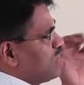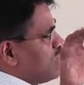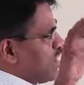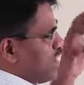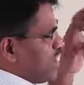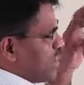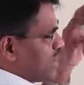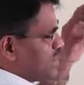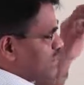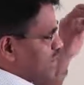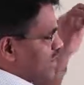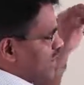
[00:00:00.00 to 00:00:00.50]

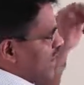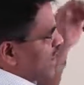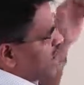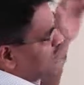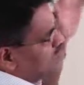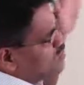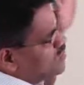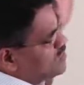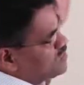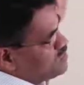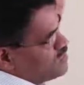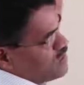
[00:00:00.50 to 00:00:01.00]
in the
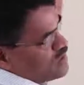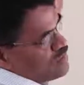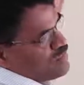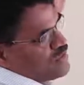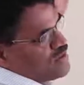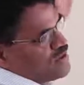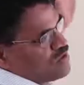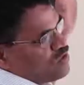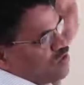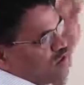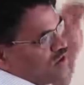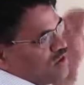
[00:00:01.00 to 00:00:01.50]
language we have
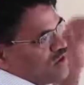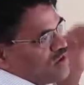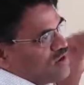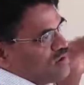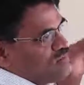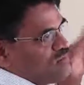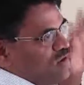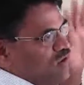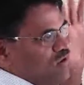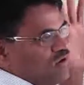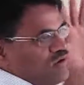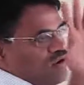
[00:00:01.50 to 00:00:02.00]
been talking
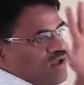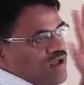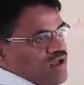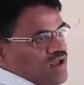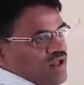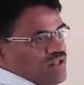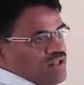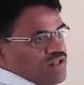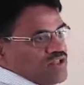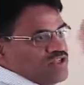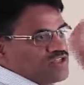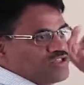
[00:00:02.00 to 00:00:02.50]
about,
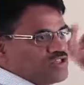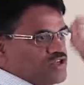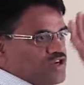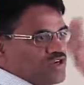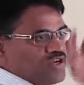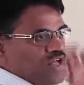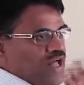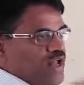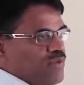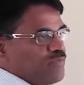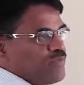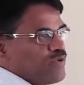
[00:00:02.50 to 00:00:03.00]
this should
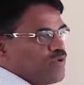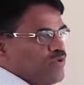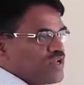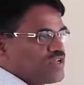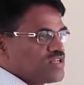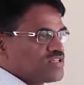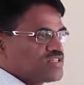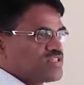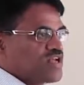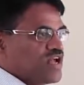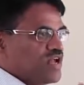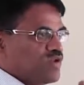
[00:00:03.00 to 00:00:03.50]
help you
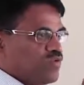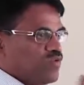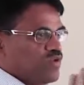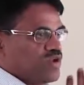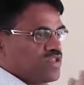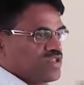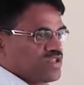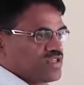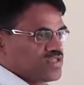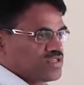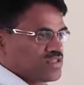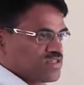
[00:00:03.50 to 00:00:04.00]
understand what
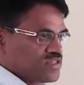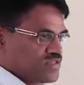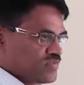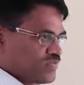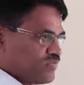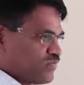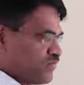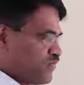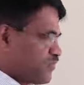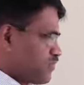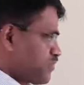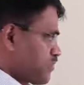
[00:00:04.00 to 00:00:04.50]
this
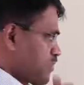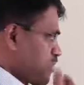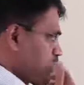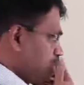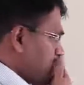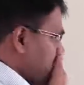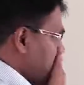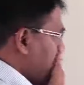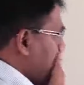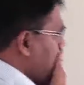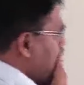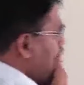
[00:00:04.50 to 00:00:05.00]
is.
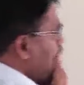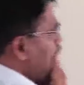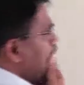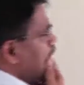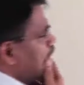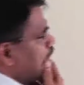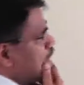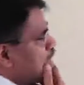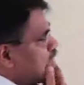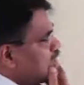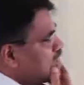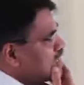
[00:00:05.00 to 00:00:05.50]
Okay.
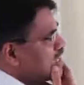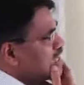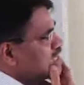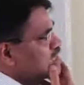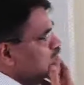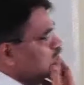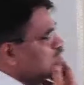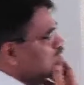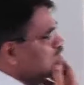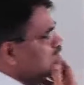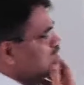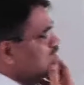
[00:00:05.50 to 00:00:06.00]
Now the next
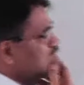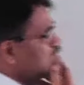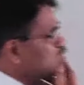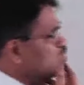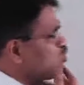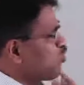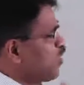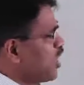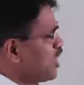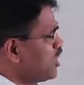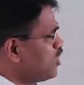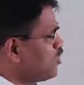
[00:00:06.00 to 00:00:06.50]
question is,
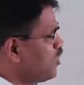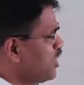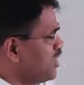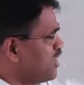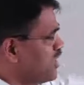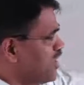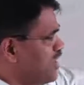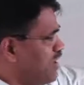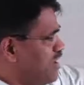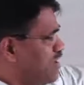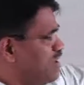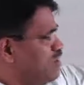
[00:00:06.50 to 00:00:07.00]
why do I
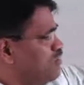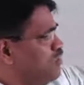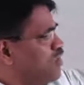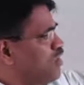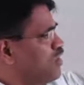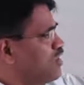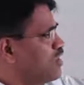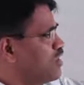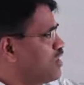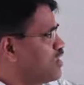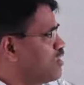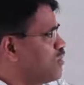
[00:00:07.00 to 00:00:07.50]
care
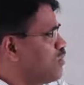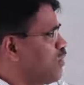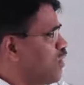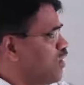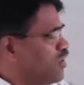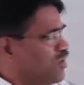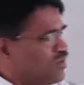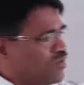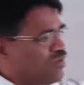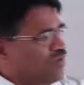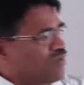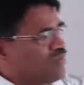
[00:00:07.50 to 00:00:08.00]
about
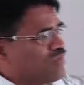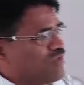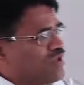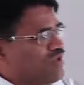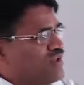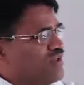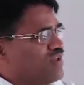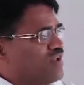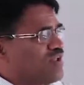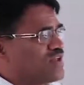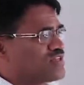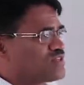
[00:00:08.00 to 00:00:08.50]

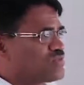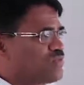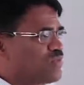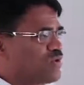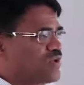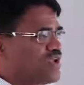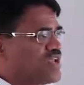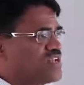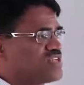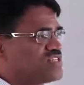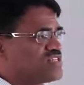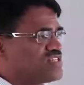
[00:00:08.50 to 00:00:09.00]
polynomial,
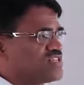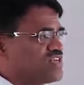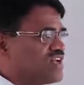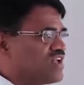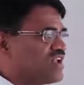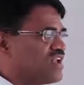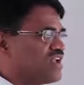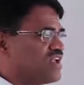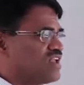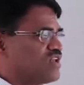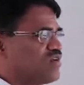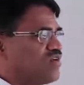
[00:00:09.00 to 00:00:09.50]
exponential?
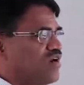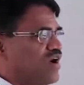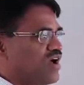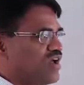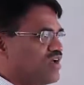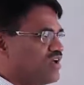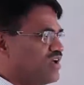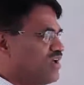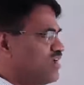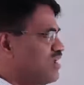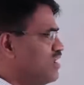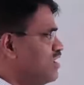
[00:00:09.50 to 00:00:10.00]

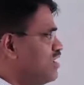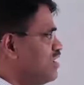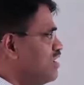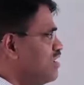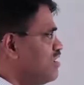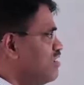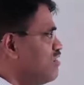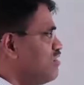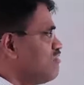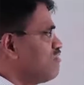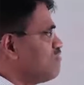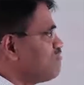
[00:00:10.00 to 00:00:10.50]

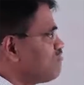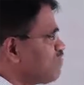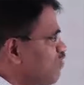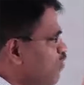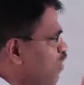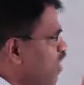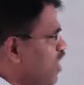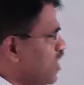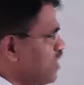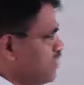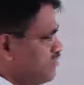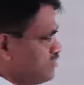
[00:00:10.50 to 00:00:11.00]

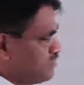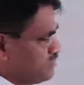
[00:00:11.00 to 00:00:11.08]
Why?